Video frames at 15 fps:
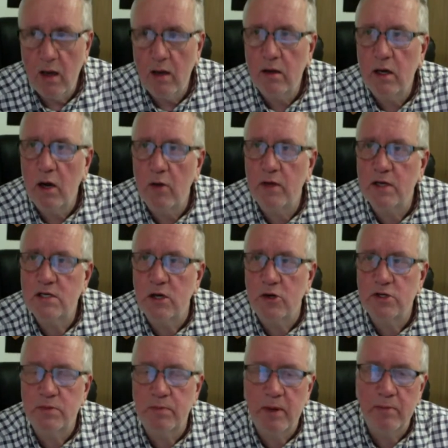there's
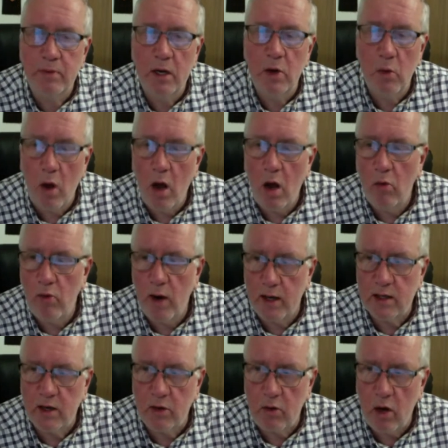lots of people who are
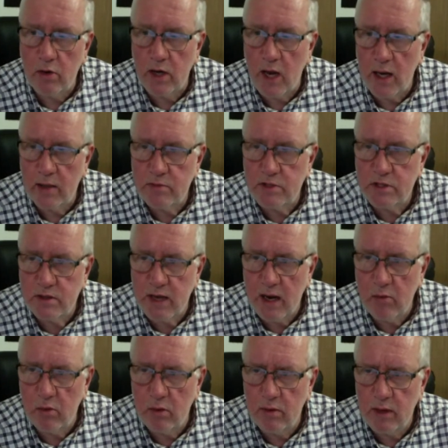running their own games, and
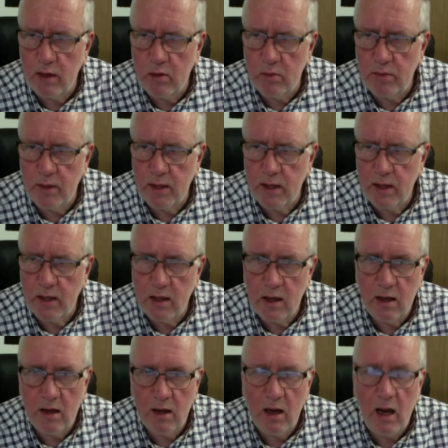that would be
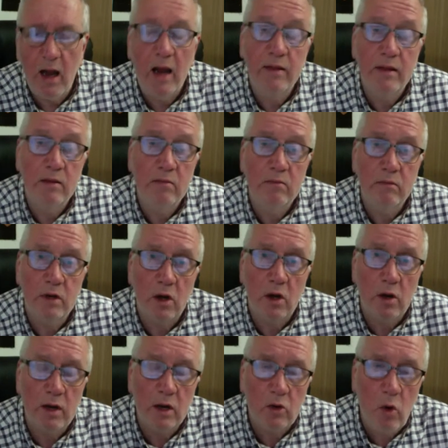and
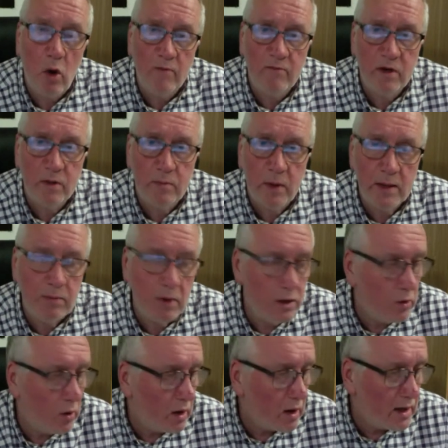there are quite a few people
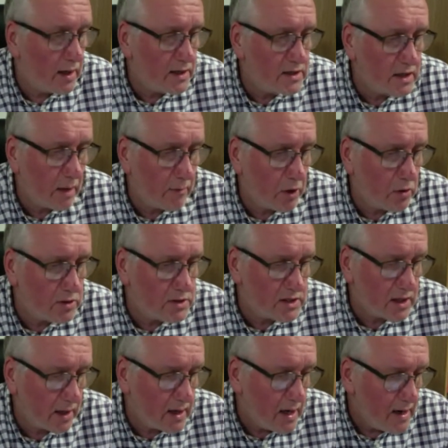who are likely to come along and
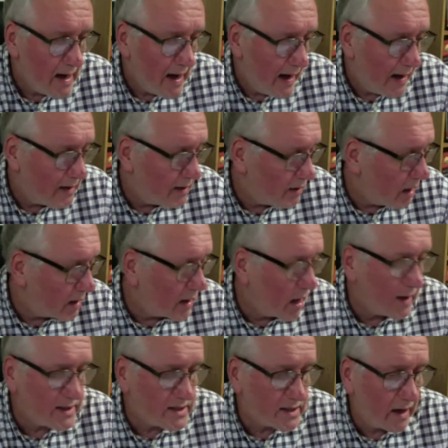say, I'd
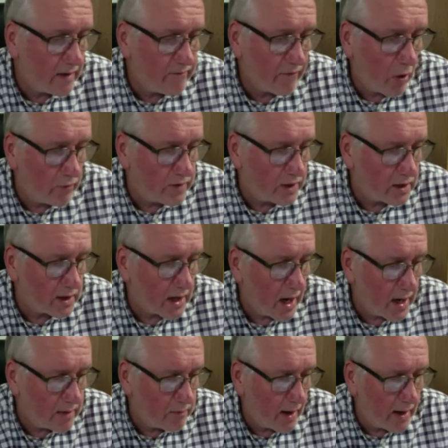like to get involved in a
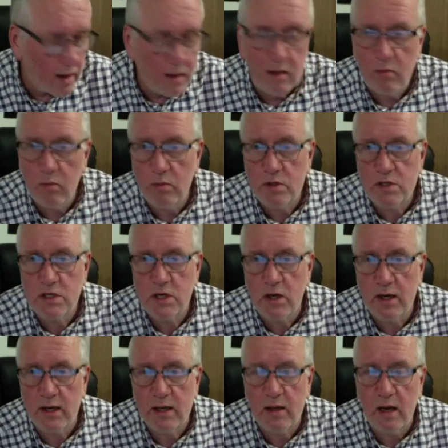game. And
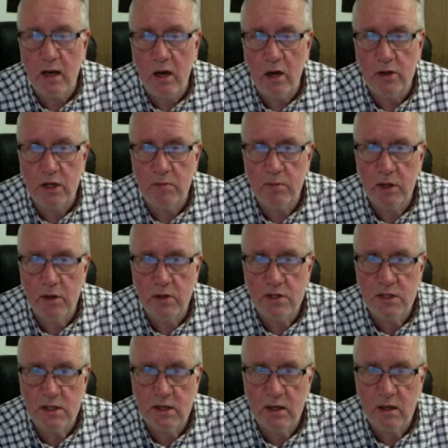certainly in the lard
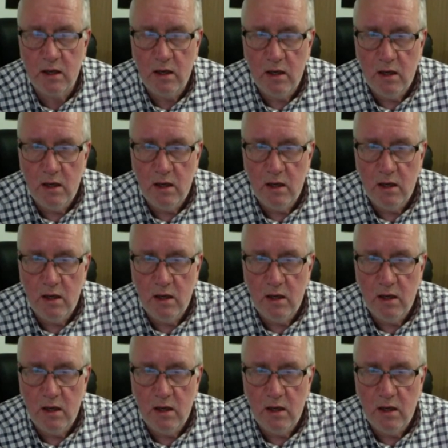community, the